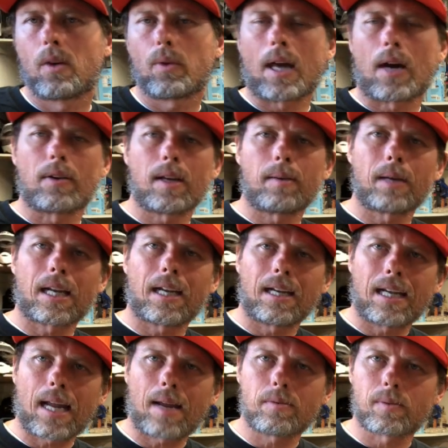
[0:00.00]
without naming
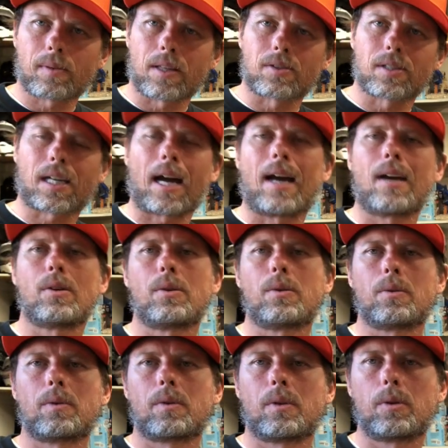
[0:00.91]
any names, but there's a guy
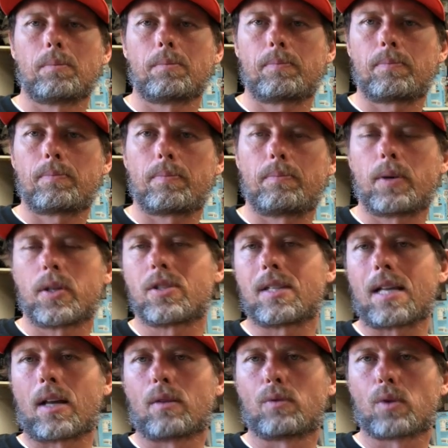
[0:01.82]
who, who
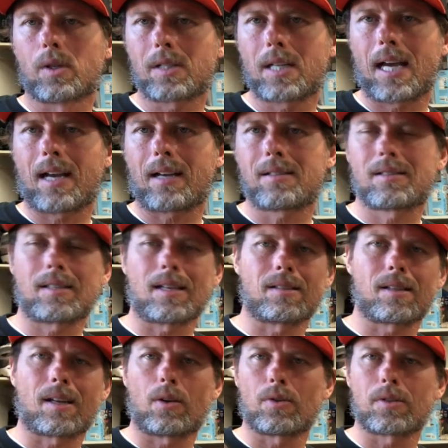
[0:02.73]
puts down the vortex,
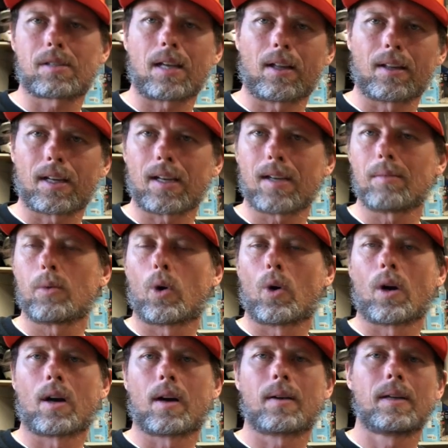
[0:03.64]
says I don't sell it
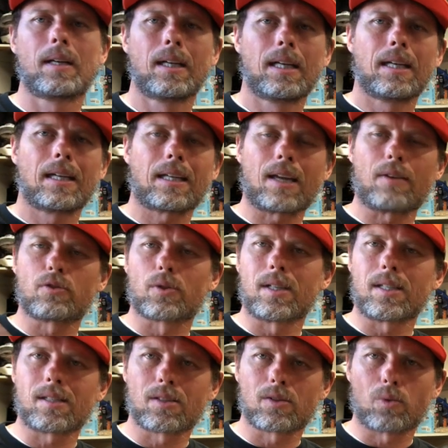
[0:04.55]
anymore, gives
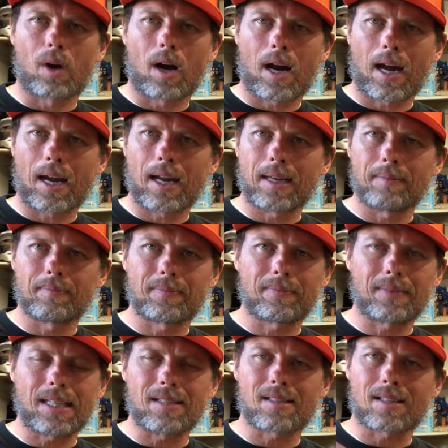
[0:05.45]
reasons why
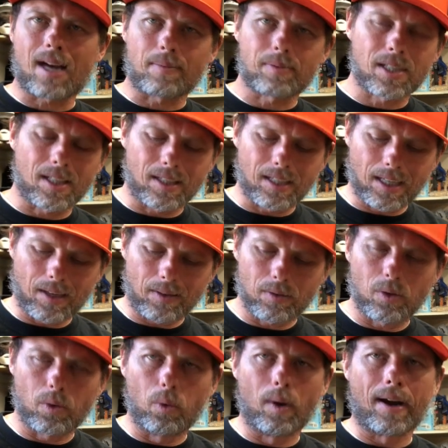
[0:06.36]
he stopped selling it.
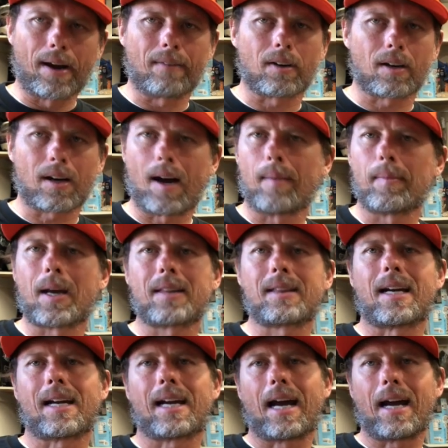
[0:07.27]
Whatever. I'm
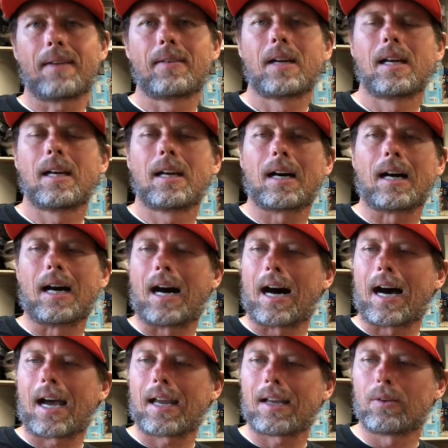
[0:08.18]
not that guy.
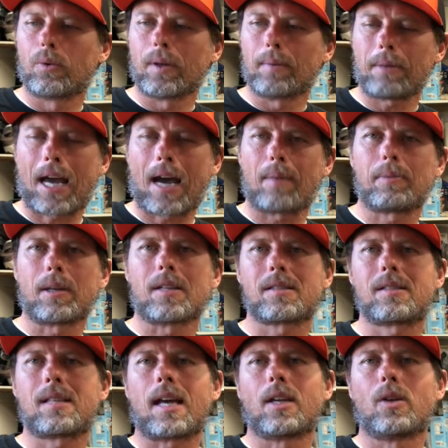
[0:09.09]
I am happy to
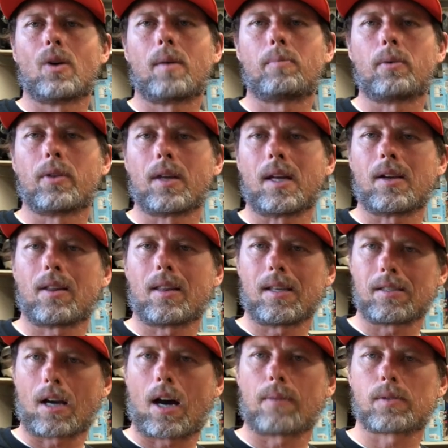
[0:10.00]
set you up with any of
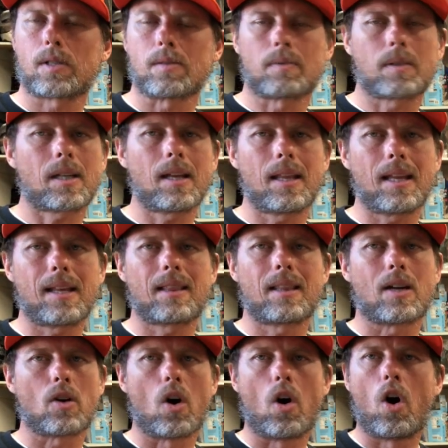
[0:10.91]
these options. I
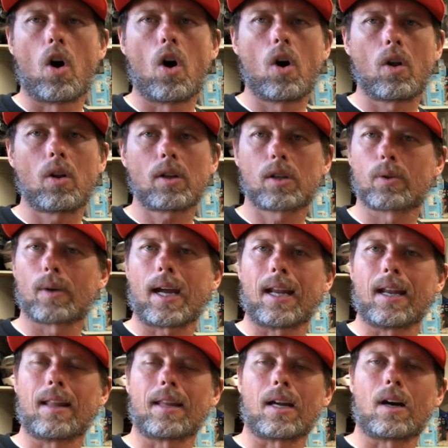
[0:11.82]
think they're all
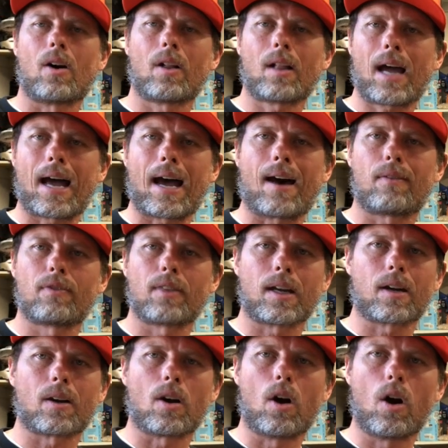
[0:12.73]
great and they all have
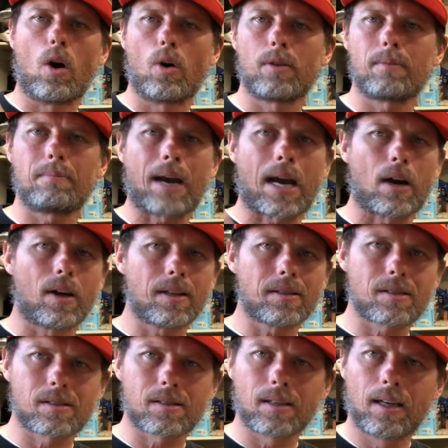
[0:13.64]
their own
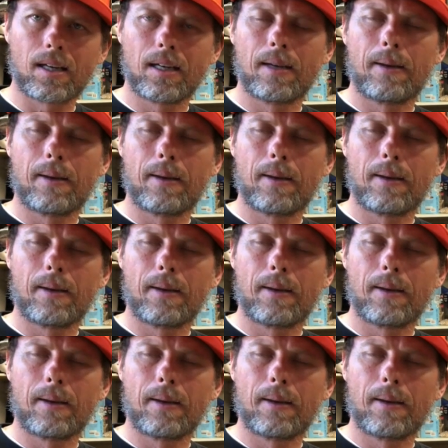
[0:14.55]
merits